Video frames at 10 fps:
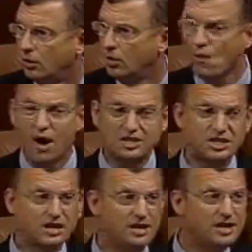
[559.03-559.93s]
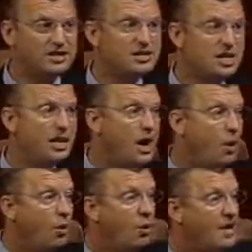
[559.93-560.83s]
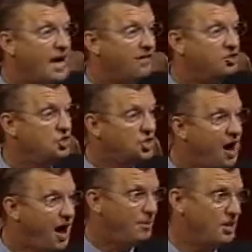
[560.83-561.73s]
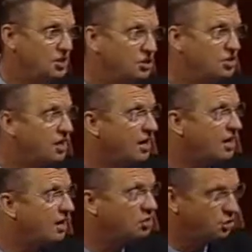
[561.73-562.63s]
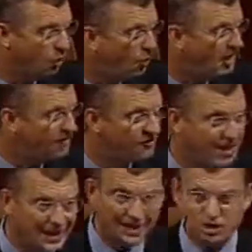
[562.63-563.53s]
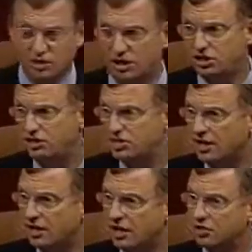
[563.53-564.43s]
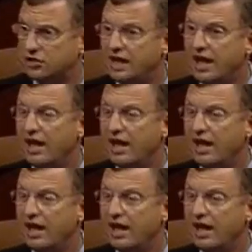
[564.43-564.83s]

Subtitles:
When Washington, D.C., when we have job issues in our country, when we have financial issues in our country,